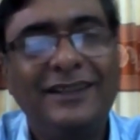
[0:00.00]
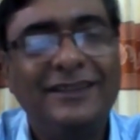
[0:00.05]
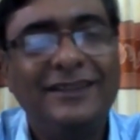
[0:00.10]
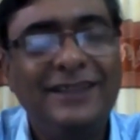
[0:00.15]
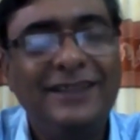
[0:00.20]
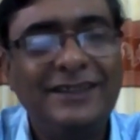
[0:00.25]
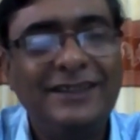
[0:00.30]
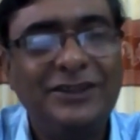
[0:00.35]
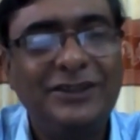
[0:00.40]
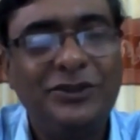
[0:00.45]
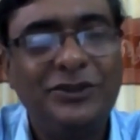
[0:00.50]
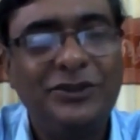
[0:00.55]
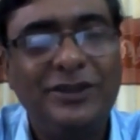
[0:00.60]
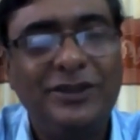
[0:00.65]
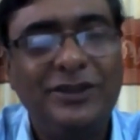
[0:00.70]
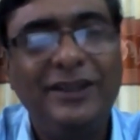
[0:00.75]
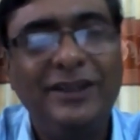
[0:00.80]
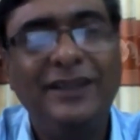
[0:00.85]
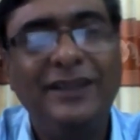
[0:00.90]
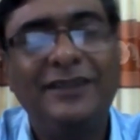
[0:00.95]
These
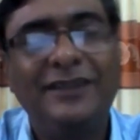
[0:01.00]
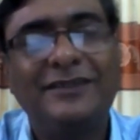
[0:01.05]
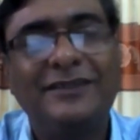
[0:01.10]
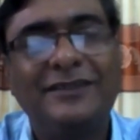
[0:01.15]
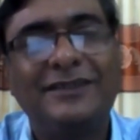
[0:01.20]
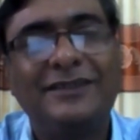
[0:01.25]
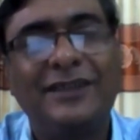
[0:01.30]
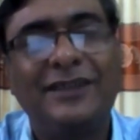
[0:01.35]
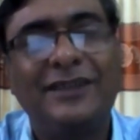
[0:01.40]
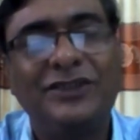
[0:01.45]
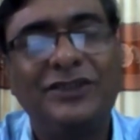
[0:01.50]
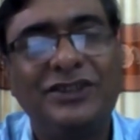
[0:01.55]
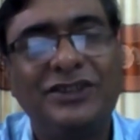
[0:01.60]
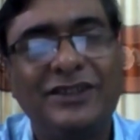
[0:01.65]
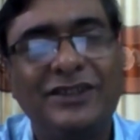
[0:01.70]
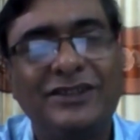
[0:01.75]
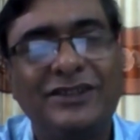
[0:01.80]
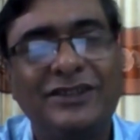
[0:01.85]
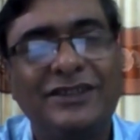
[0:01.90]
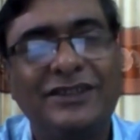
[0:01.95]
three
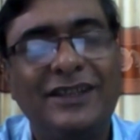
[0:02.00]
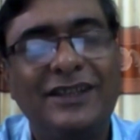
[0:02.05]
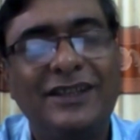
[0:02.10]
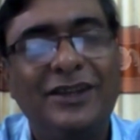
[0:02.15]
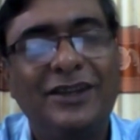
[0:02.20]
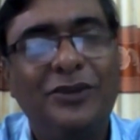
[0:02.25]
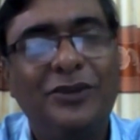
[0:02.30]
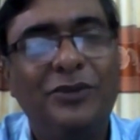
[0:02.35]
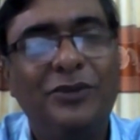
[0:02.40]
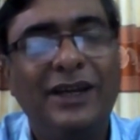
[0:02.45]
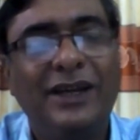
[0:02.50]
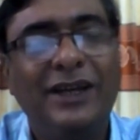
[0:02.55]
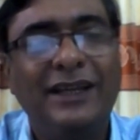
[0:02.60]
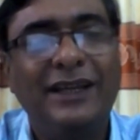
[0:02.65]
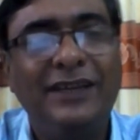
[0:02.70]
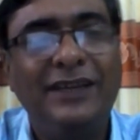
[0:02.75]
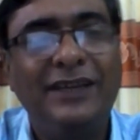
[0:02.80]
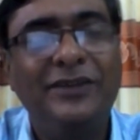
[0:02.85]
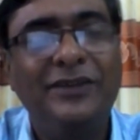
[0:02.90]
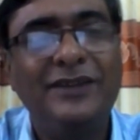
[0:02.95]
suggestions were
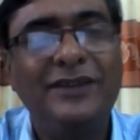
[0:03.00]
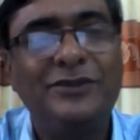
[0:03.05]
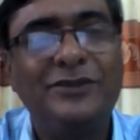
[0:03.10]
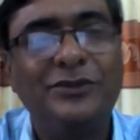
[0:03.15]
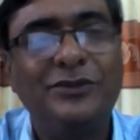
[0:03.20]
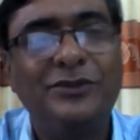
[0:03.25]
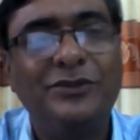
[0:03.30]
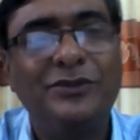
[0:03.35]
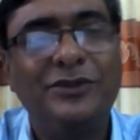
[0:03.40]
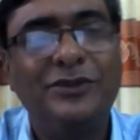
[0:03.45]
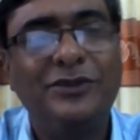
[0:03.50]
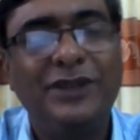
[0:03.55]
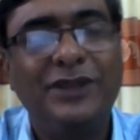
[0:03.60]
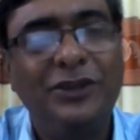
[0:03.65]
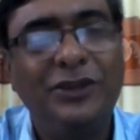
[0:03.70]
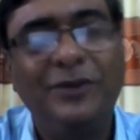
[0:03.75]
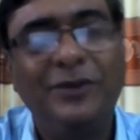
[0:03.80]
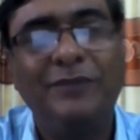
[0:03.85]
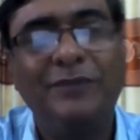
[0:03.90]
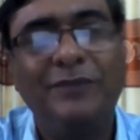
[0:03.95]
given to
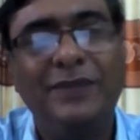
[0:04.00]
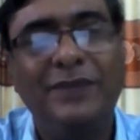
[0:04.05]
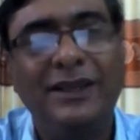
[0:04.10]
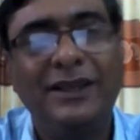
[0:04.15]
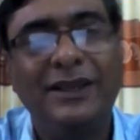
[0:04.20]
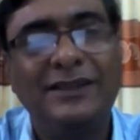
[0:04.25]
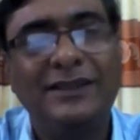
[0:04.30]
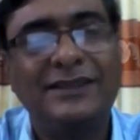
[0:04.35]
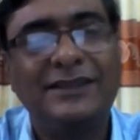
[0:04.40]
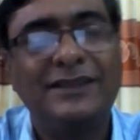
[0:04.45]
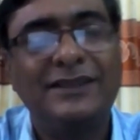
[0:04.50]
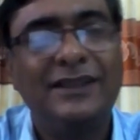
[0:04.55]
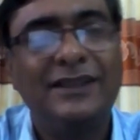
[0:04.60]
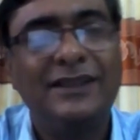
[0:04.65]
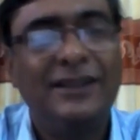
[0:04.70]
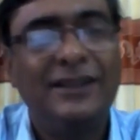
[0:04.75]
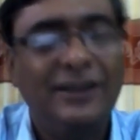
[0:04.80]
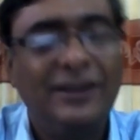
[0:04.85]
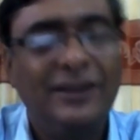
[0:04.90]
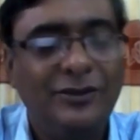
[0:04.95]
human beings,
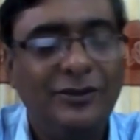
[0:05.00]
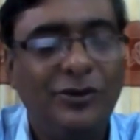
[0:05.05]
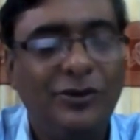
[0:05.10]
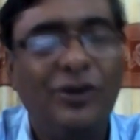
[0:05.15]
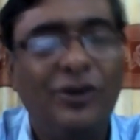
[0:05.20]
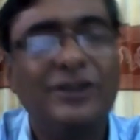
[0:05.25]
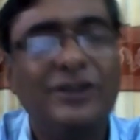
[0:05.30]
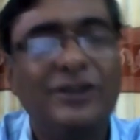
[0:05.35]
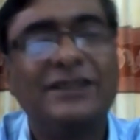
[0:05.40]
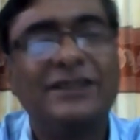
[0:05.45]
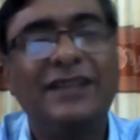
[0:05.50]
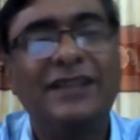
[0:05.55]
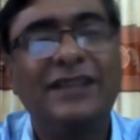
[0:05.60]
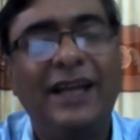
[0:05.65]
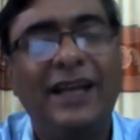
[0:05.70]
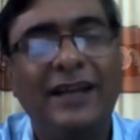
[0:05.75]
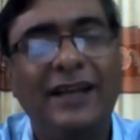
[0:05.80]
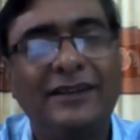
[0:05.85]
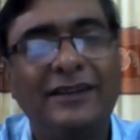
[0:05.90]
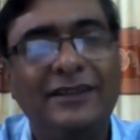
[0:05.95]
gods,
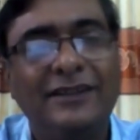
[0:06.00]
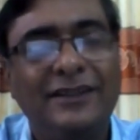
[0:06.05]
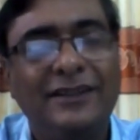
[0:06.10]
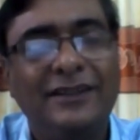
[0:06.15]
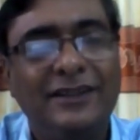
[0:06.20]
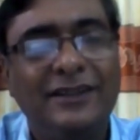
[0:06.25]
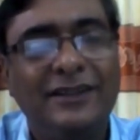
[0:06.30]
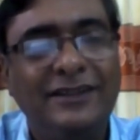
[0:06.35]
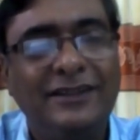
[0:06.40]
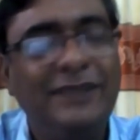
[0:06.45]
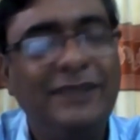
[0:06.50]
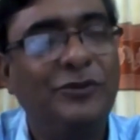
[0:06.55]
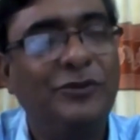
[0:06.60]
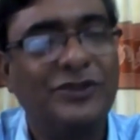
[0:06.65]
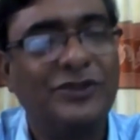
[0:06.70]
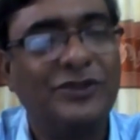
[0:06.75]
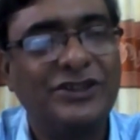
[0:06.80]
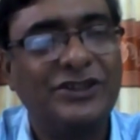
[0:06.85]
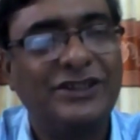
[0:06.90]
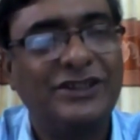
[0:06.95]
and
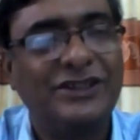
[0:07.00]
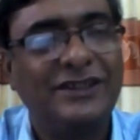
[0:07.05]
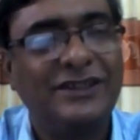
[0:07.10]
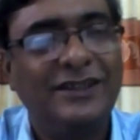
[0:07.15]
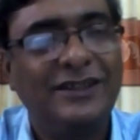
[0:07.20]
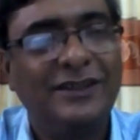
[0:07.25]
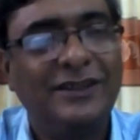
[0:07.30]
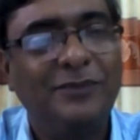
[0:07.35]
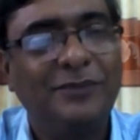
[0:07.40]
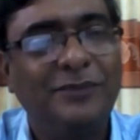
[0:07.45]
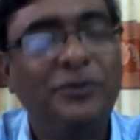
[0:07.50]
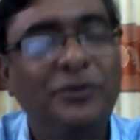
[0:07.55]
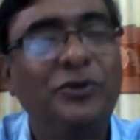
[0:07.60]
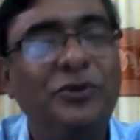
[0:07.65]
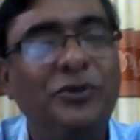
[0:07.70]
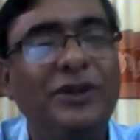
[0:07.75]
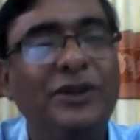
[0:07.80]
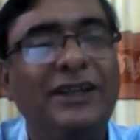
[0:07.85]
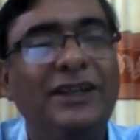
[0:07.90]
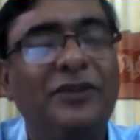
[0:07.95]
demons
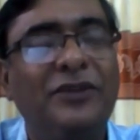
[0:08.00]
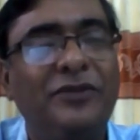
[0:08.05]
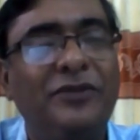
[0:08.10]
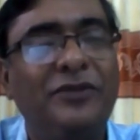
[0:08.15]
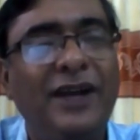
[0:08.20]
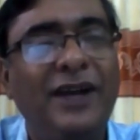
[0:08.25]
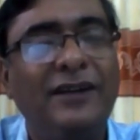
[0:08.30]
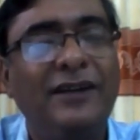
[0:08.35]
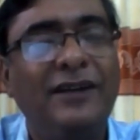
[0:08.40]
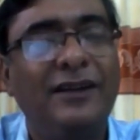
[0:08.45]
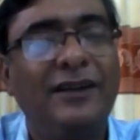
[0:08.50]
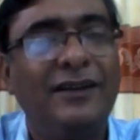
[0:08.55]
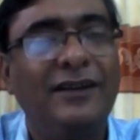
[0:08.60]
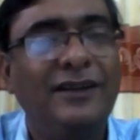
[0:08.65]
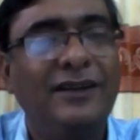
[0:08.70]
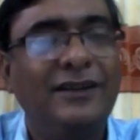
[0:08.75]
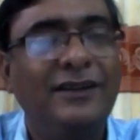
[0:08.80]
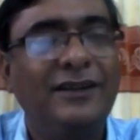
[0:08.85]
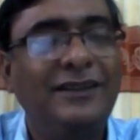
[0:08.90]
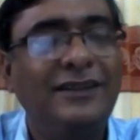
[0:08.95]
before their final
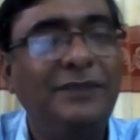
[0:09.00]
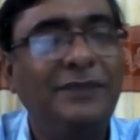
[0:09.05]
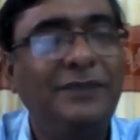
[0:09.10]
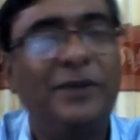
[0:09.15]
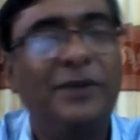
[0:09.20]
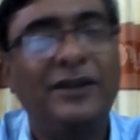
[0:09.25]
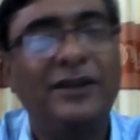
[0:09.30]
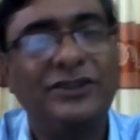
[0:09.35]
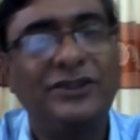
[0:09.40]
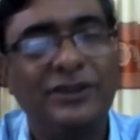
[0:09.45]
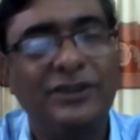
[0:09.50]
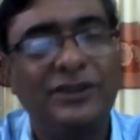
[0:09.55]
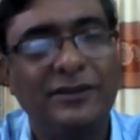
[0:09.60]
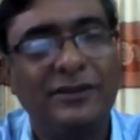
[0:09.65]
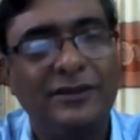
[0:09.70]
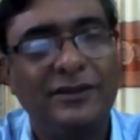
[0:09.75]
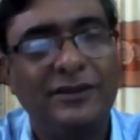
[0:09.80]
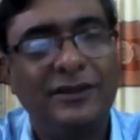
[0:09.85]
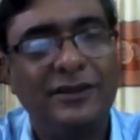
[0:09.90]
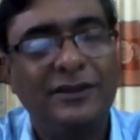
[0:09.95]
departure
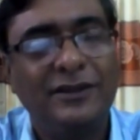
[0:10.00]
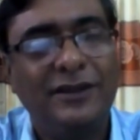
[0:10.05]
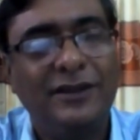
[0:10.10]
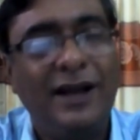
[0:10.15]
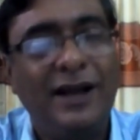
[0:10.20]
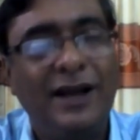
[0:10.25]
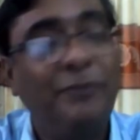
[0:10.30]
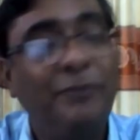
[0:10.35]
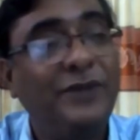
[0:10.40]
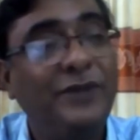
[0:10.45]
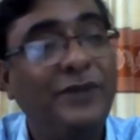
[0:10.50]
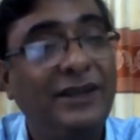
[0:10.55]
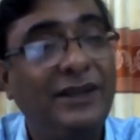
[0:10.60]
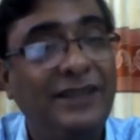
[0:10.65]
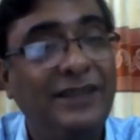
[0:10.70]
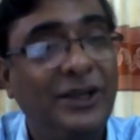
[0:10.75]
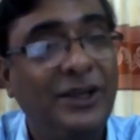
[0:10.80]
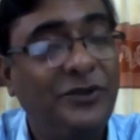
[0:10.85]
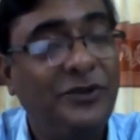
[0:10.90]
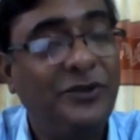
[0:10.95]
after
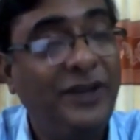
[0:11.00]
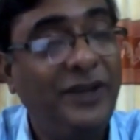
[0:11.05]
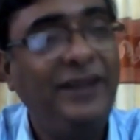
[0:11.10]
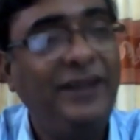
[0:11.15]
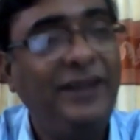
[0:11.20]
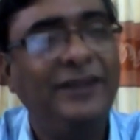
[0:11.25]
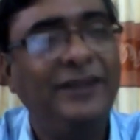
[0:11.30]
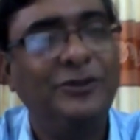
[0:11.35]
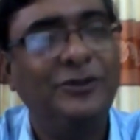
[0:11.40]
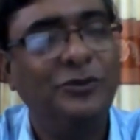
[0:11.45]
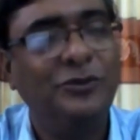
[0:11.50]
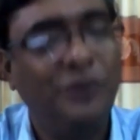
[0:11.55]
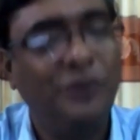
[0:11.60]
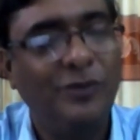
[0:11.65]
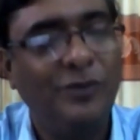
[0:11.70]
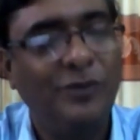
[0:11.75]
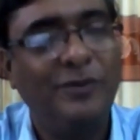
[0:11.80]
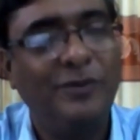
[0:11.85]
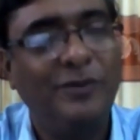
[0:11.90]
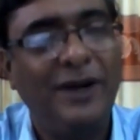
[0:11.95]
their training to
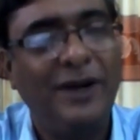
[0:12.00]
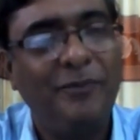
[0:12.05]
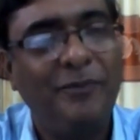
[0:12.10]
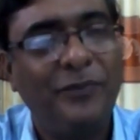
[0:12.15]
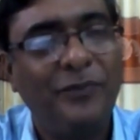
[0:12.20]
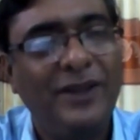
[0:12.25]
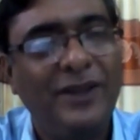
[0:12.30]
Brahma.